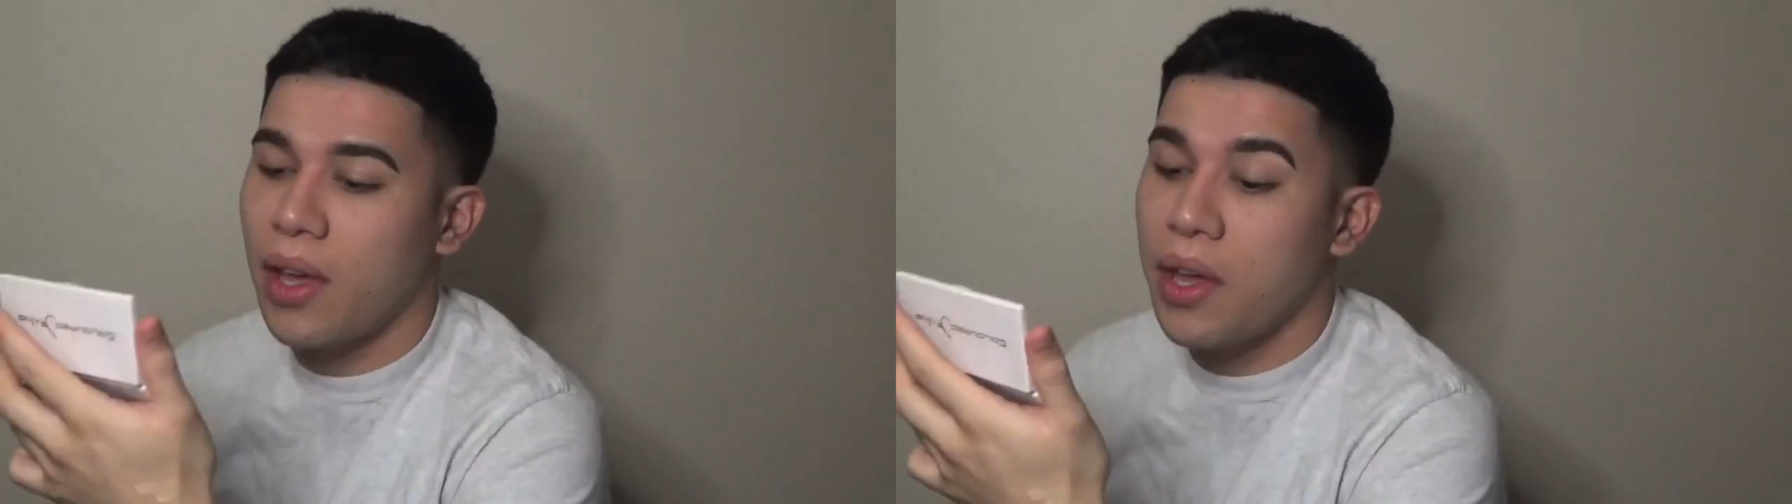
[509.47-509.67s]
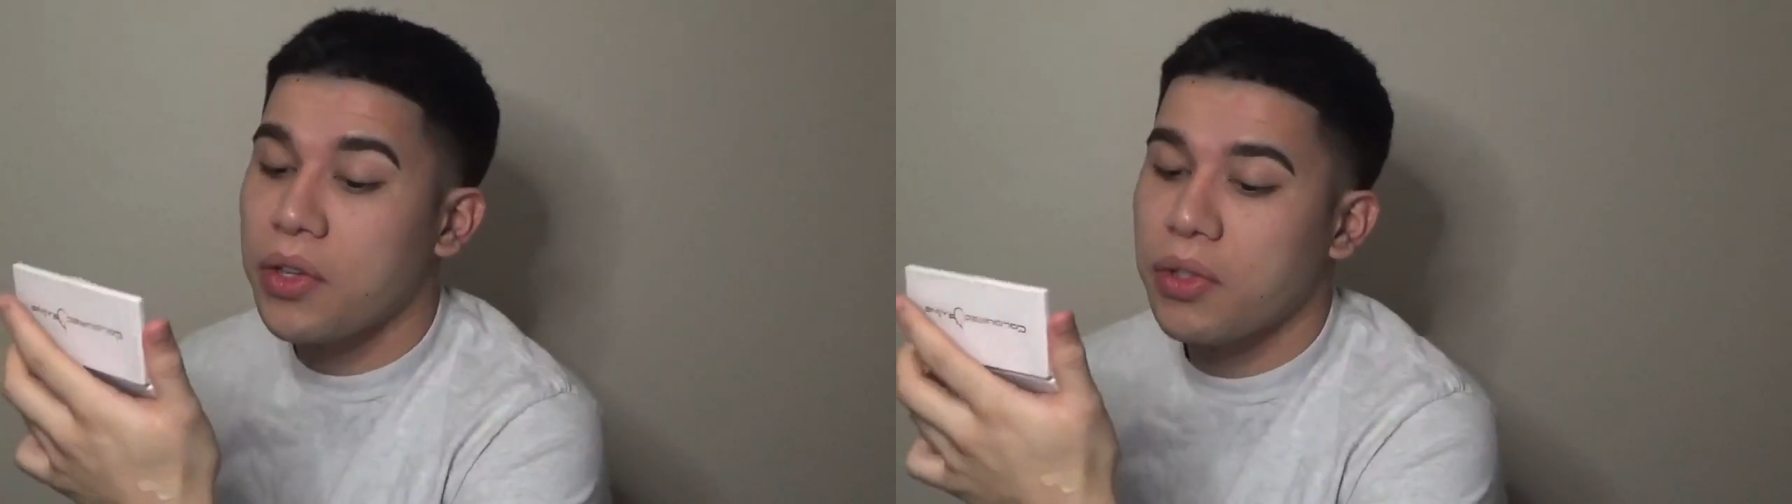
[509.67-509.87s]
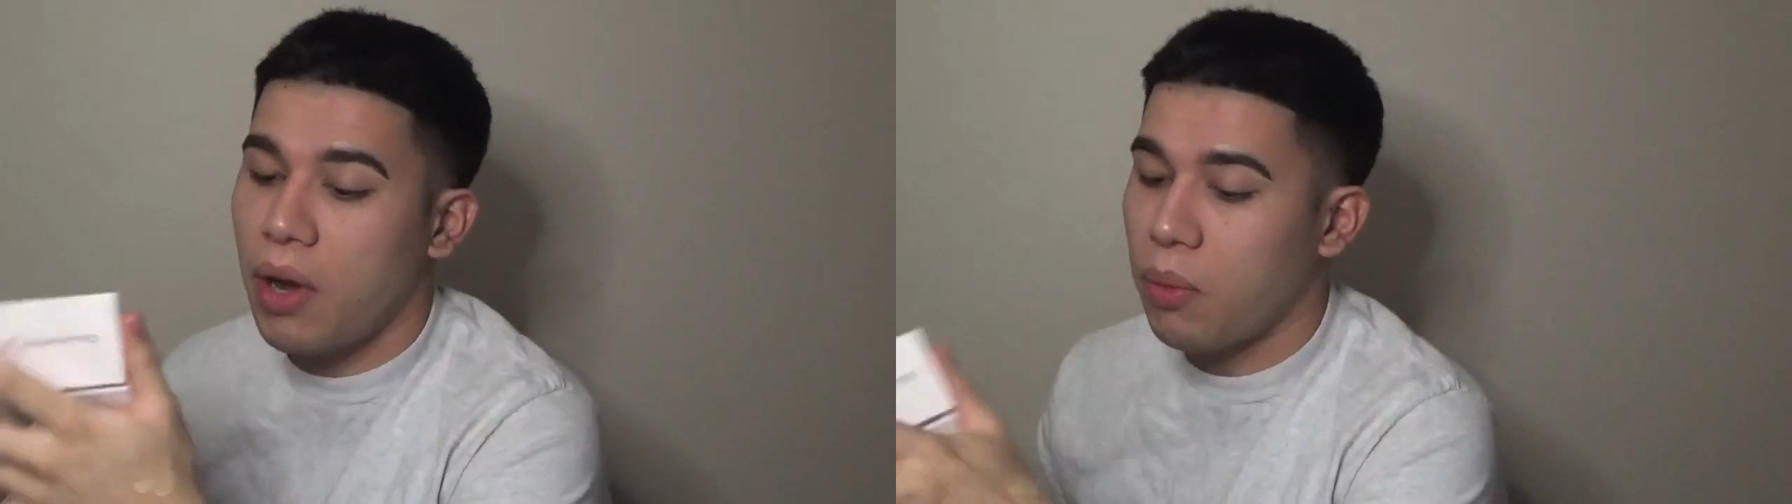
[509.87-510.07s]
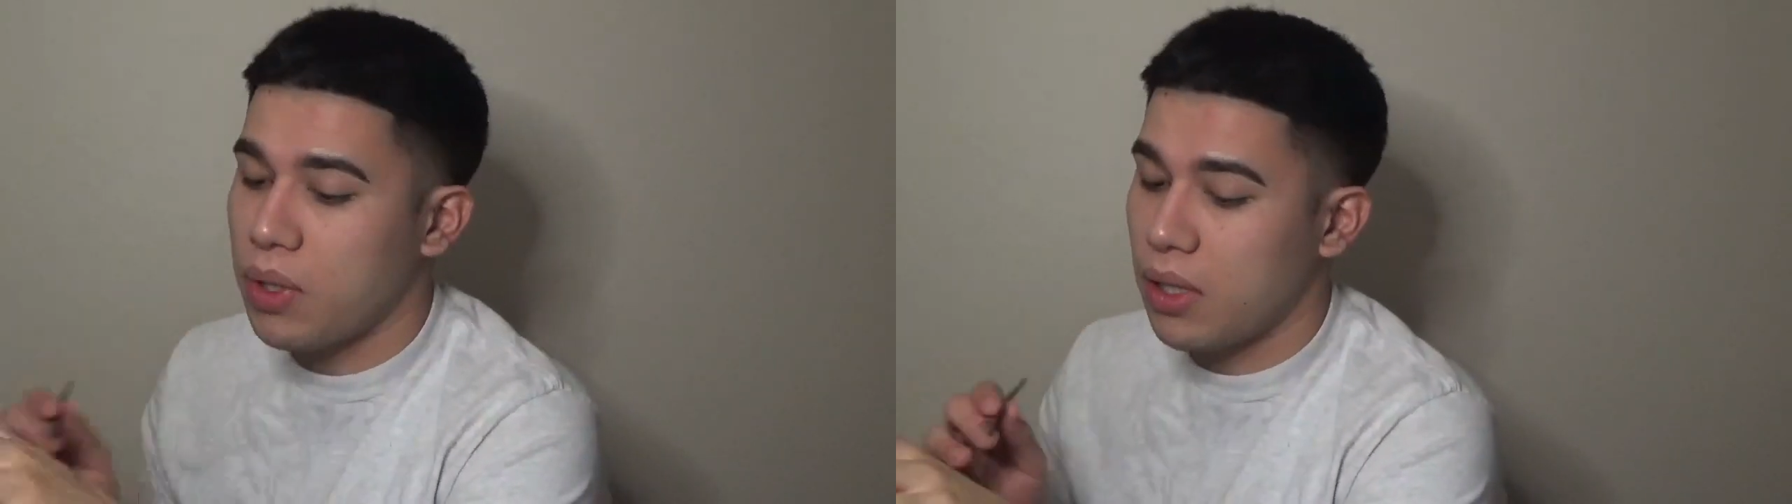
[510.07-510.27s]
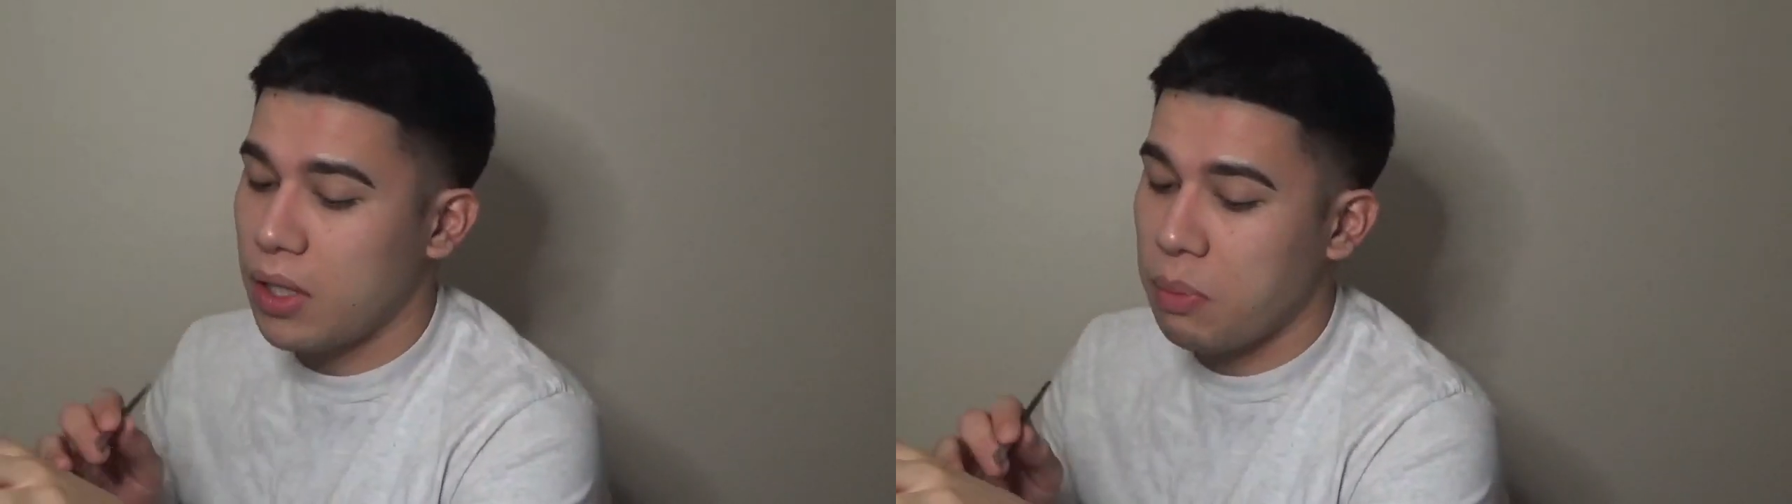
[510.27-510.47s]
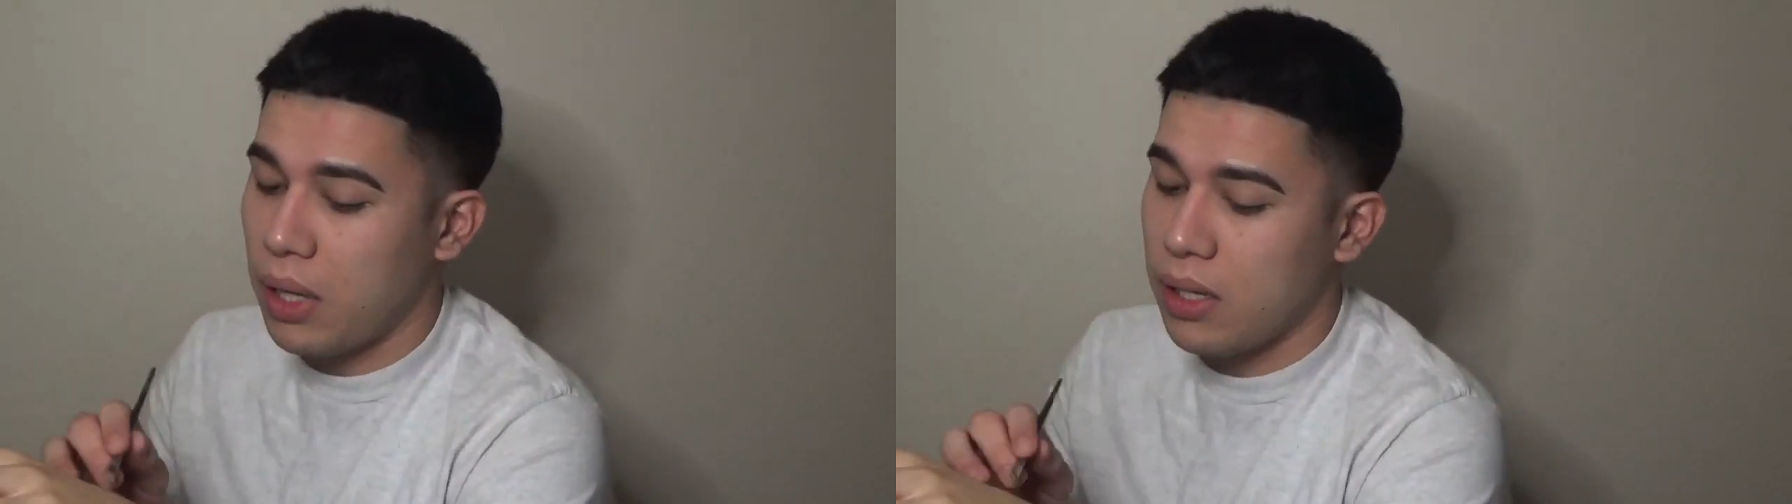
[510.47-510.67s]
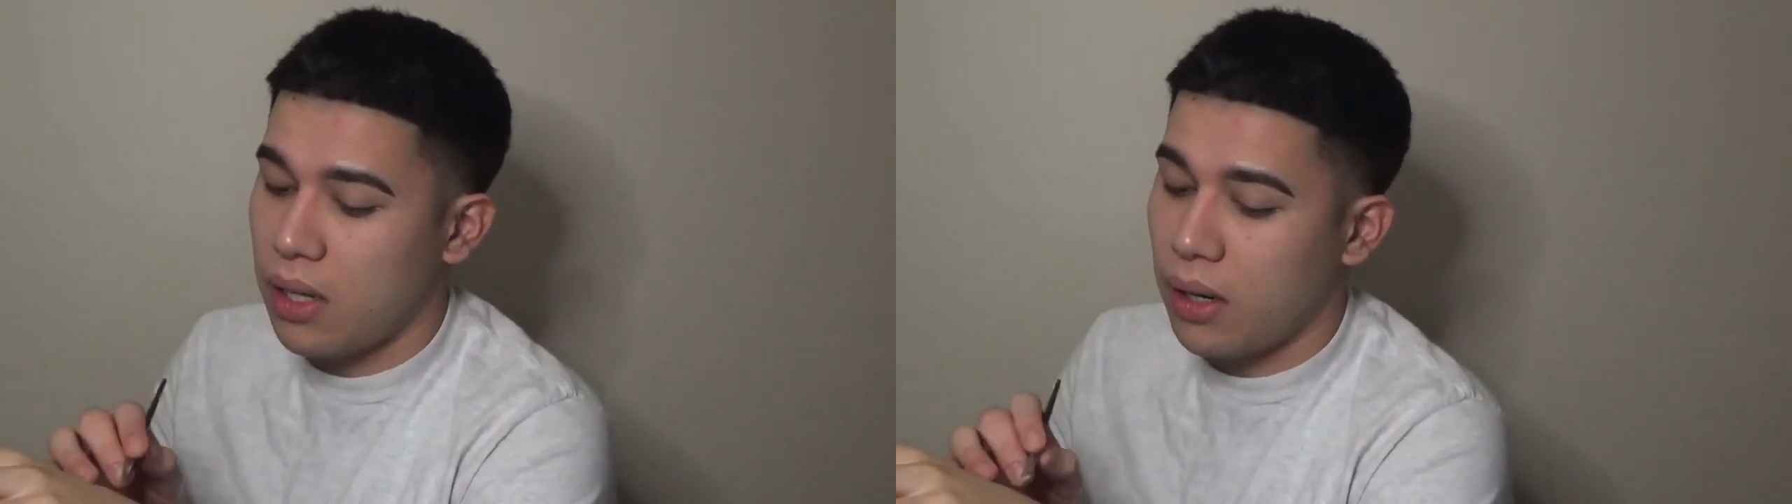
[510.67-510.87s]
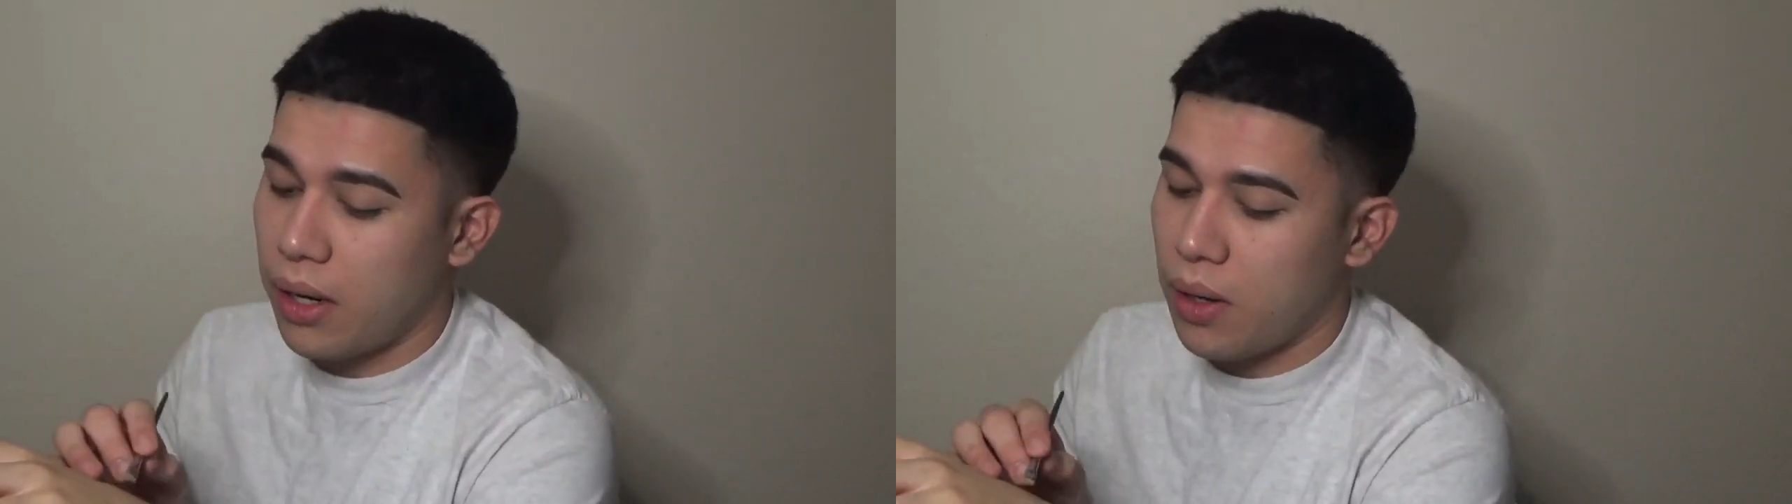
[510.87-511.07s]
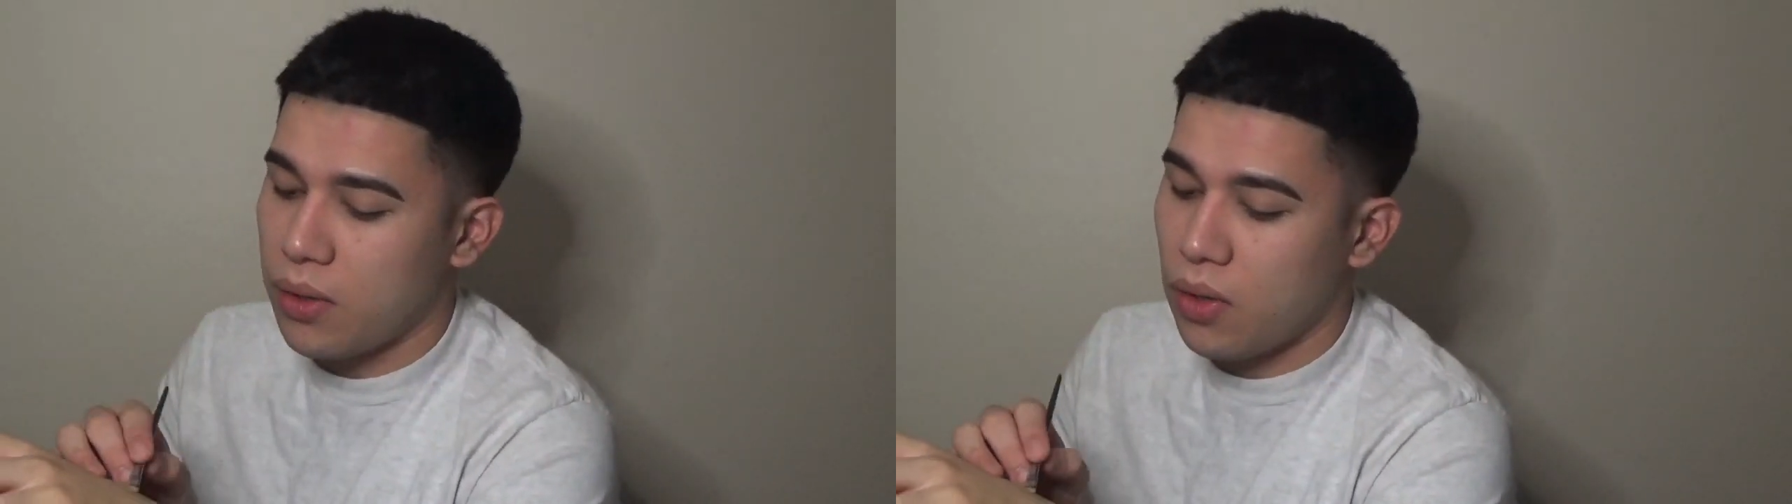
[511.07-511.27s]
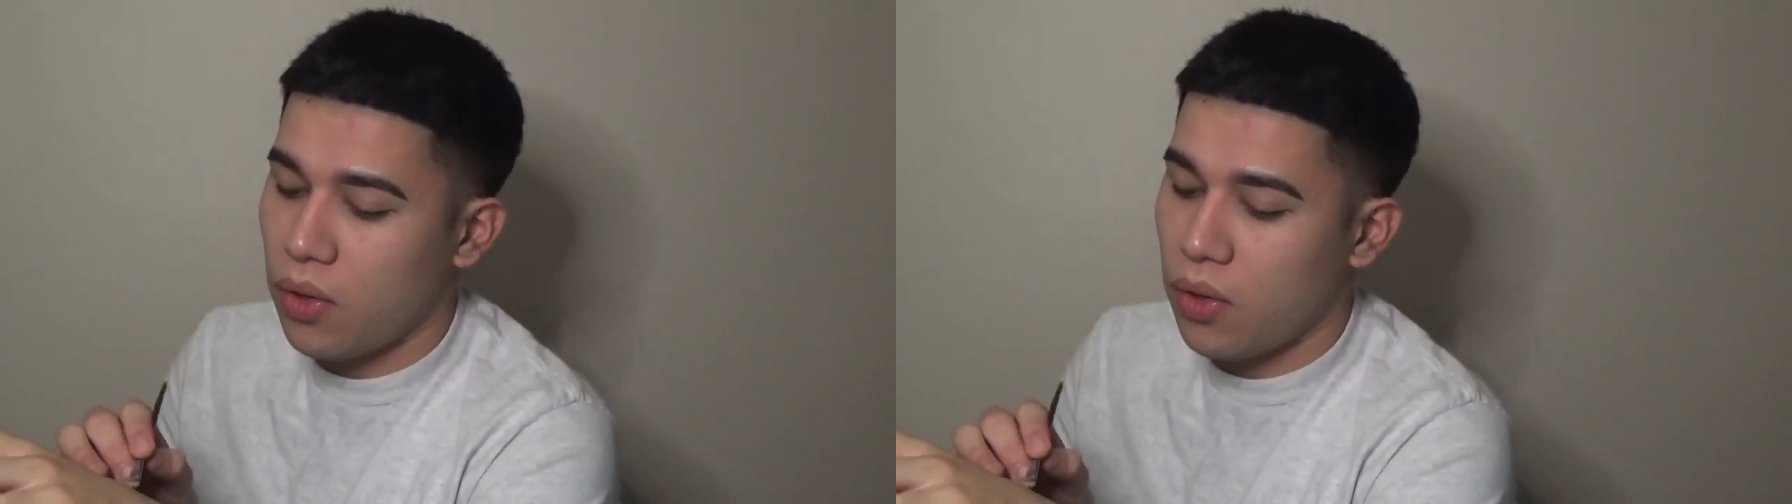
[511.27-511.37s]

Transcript: So I went to this place here in Arizona